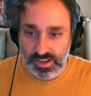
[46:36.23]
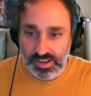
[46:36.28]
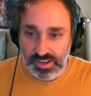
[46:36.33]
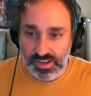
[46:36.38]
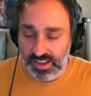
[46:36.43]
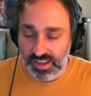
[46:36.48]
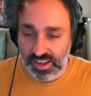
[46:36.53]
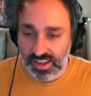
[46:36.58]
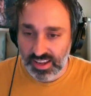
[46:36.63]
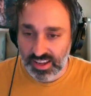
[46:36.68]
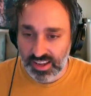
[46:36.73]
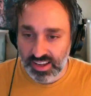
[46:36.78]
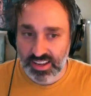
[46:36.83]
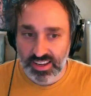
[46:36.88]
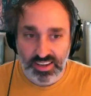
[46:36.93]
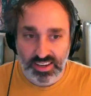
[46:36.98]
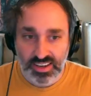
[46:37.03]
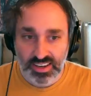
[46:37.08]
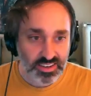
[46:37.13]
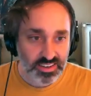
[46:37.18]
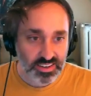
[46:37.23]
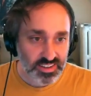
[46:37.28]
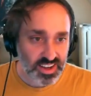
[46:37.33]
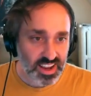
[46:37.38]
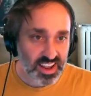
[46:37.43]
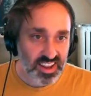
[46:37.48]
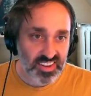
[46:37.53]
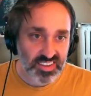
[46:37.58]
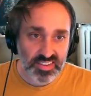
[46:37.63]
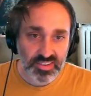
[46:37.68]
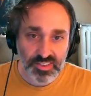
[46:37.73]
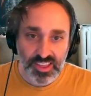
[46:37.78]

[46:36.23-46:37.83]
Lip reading: And yeah, so